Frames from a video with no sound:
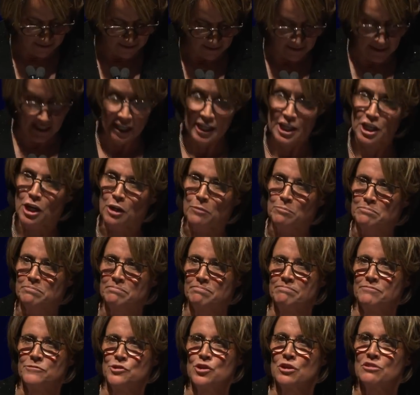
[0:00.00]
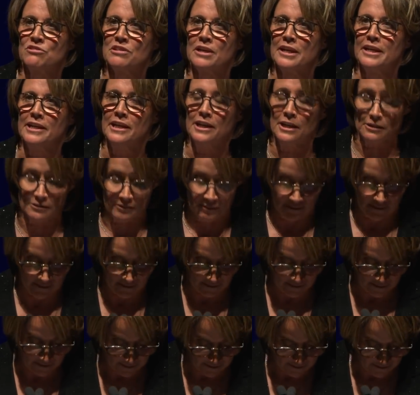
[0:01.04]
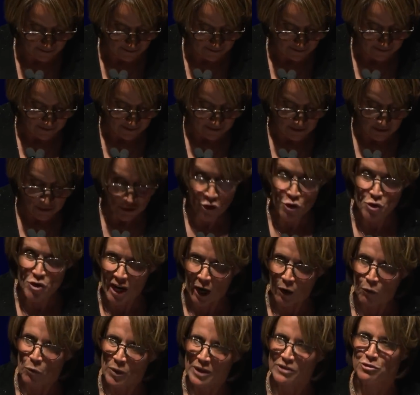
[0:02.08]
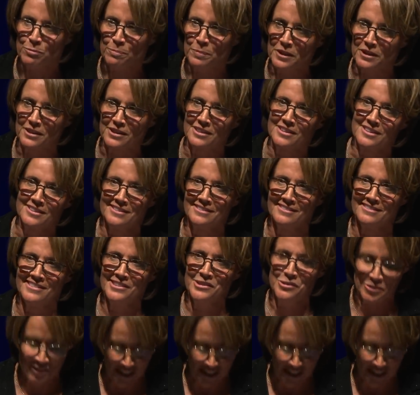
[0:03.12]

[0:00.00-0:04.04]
Lay it up, just lay out. Do not whisper, do